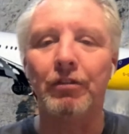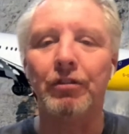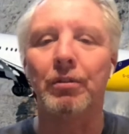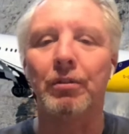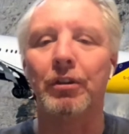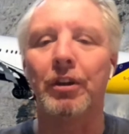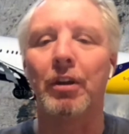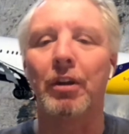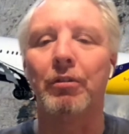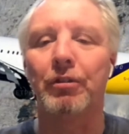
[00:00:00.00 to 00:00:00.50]
You'll
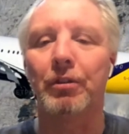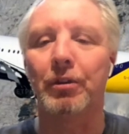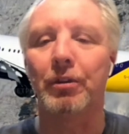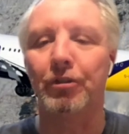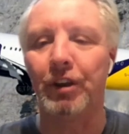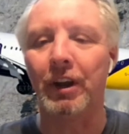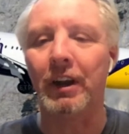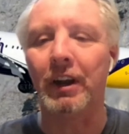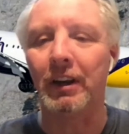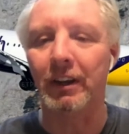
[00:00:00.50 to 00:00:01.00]
go through a
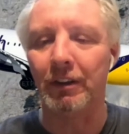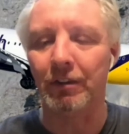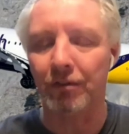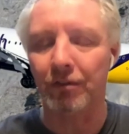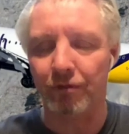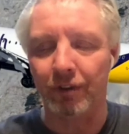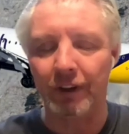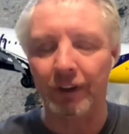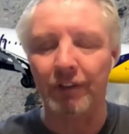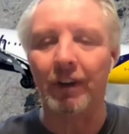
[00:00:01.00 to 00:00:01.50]

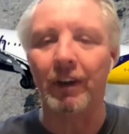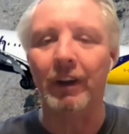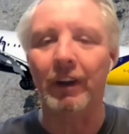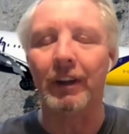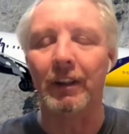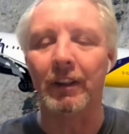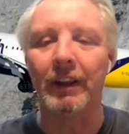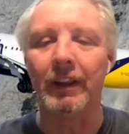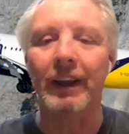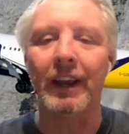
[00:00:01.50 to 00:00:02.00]
checklist,
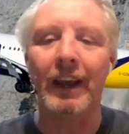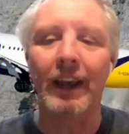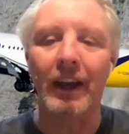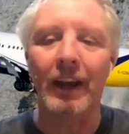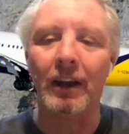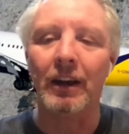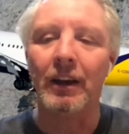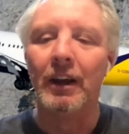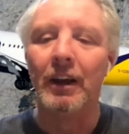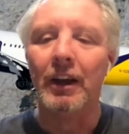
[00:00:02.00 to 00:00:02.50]
recycle the
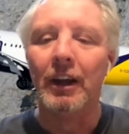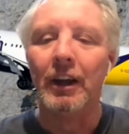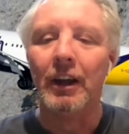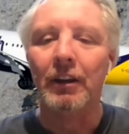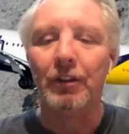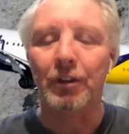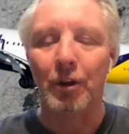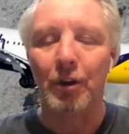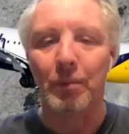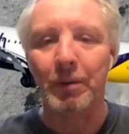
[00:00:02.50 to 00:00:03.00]
gear,
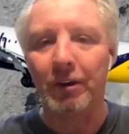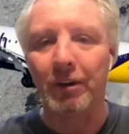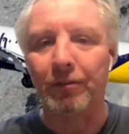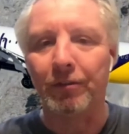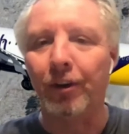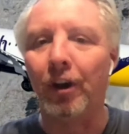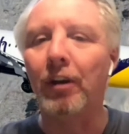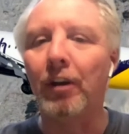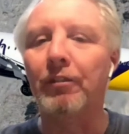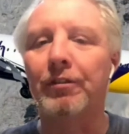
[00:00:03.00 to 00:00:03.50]
do a bit of
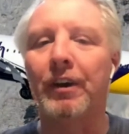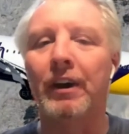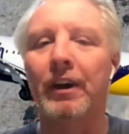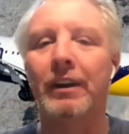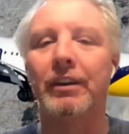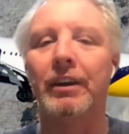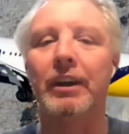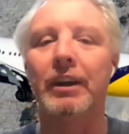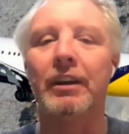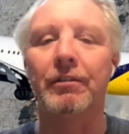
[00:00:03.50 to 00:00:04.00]
fault
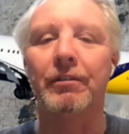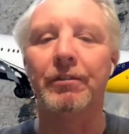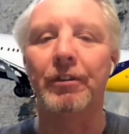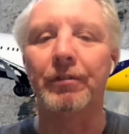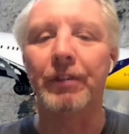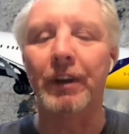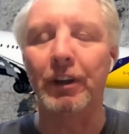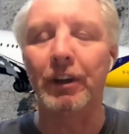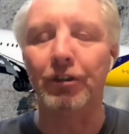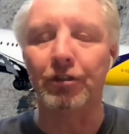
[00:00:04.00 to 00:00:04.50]
finding, and if
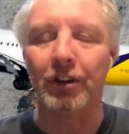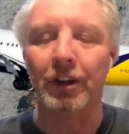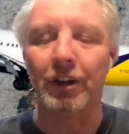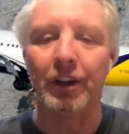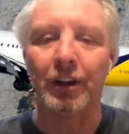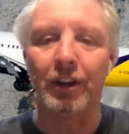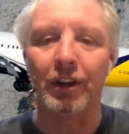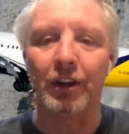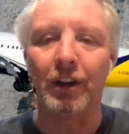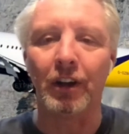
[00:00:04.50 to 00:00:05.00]
eventually you
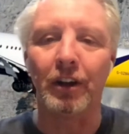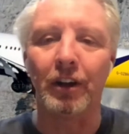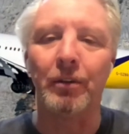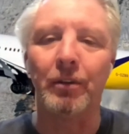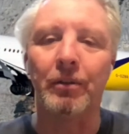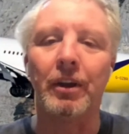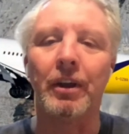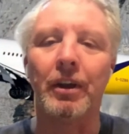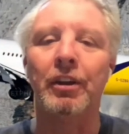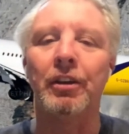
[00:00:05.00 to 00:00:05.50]
conclude
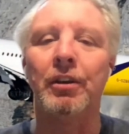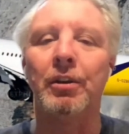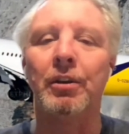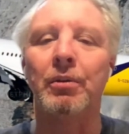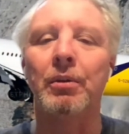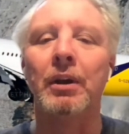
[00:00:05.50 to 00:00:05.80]
that you